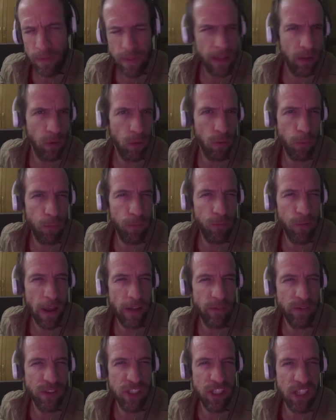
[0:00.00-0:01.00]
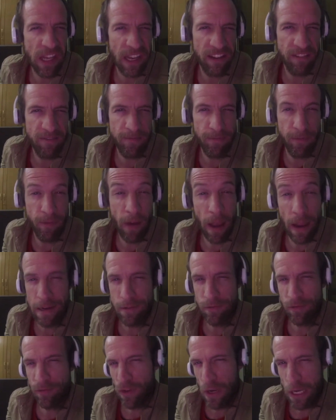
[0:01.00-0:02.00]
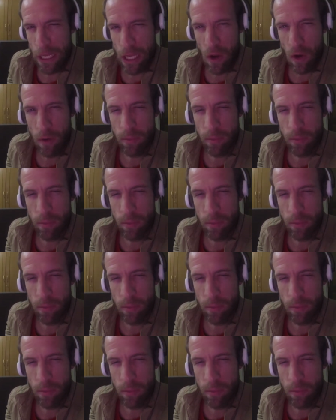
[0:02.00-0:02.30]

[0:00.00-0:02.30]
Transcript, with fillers: That little five second Vine video,